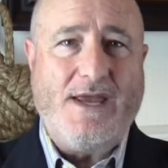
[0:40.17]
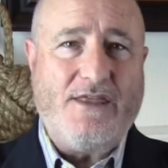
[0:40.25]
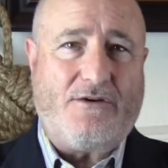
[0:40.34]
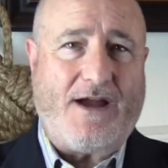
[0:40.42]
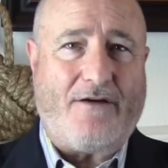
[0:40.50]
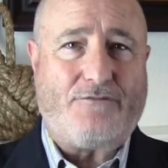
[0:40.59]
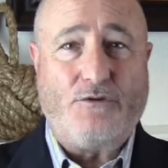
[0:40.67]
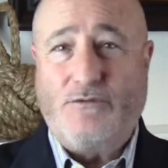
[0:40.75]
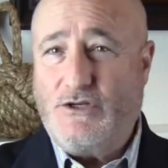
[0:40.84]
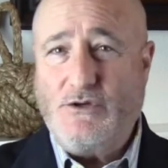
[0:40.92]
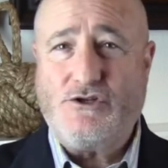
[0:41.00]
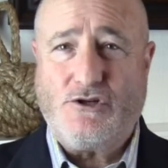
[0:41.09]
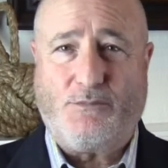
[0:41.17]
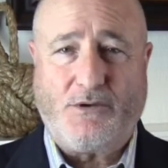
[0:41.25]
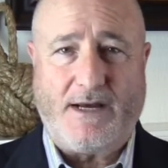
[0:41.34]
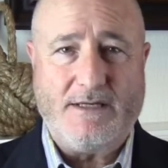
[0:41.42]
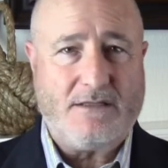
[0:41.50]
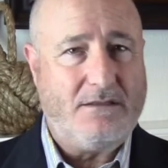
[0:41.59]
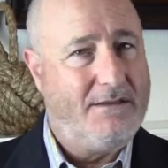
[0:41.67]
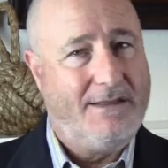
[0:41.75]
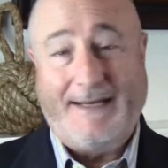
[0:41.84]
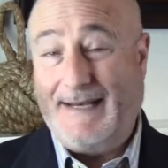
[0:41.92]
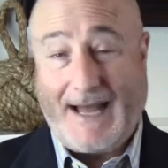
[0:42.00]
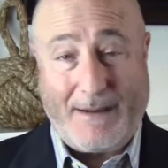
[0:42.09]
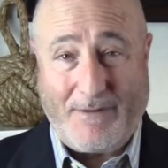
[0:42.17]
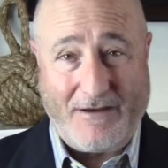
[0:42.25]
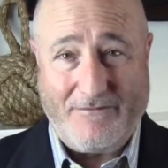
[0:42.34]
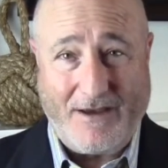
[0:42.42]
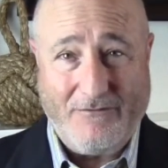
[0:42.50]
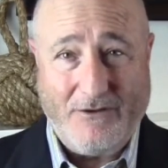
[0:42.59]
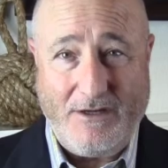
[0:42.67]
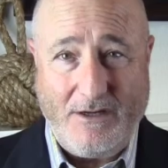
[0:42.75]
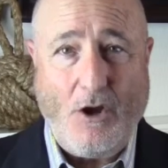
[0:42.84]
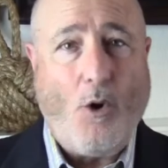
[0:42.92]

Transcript: either have to reduce your price, not my favorite,